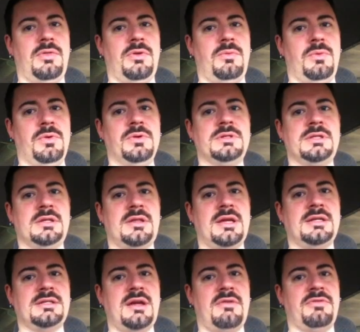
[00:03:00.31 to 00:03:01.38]
wounds that they
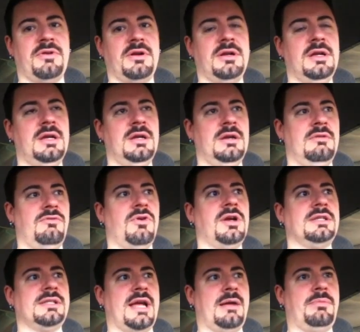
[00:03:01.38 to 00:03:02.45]
suffer. For
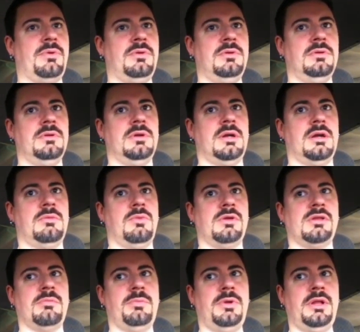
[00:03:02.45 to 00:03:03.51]
example, with
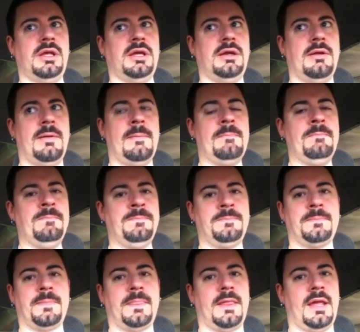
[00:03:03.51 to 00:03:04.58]
a bully,
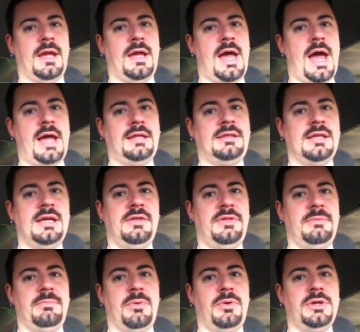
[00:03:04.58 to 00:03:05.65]
I think that
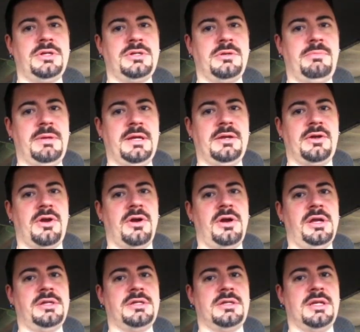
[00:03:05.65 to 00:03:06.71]
boys should be
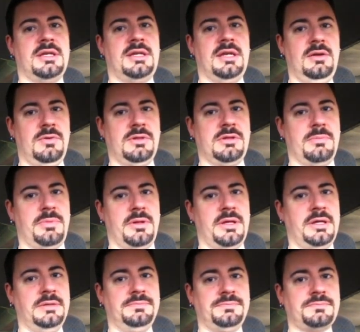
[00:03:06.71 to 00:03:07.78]
encouraged to deal with the
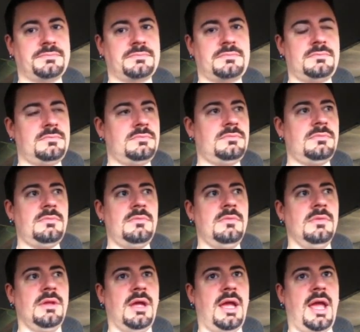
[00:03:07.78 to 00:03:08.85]
bully
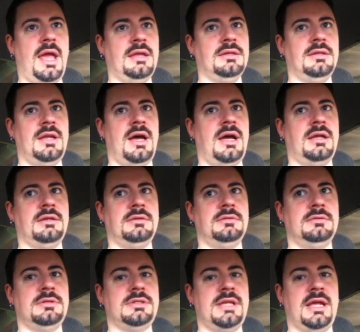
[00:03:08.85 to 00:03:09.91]
and not
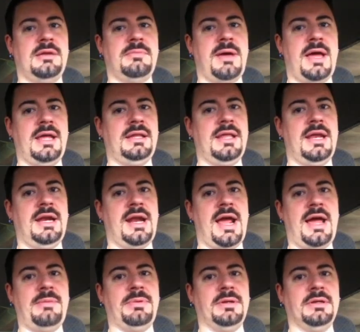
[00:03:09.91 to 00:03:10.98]
stand by and let it
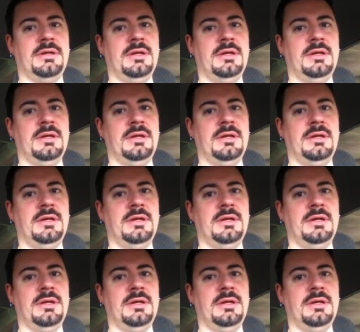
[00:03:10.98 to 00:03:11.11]
happen.